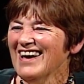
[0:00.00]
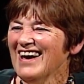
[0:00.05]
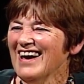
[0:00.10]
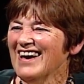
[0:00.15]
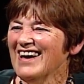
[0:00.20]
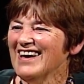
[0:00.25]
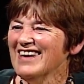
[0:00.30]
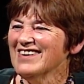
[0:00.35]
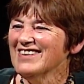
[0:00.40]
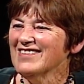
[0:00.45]

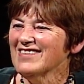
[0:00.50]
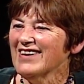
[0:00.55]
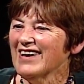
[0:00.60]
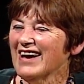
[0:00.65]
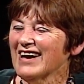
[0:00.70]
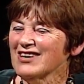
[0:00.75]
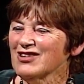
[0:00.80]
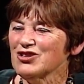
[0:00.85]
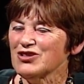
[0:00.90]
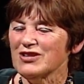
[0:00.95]
And
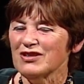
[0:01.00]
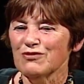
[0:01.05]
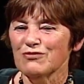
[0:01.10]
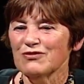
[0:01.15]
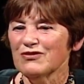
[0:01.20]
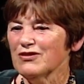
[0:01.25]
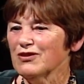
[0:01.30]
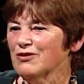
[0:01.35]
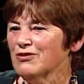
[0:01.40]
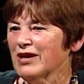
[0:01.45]
actually, you
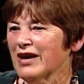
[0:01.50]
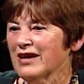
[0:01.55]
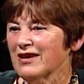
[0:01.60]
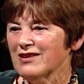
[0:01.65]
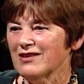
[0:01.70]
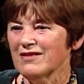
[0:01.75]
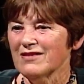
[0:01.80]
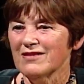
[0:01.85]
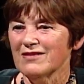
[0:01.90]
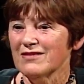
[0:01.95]
see that
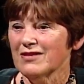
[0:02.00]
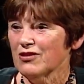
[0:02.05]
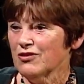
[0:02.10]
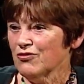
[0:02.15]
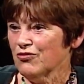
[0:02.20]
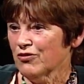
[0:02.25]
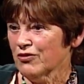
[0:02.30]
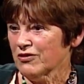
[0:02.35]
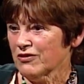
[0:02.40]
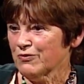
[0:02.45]
in
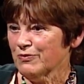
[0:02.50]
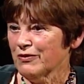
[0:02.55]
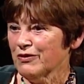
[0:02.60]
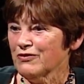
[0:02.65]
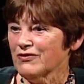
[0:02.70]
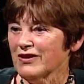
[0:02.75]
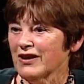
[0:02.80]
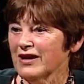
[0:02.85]
your exposed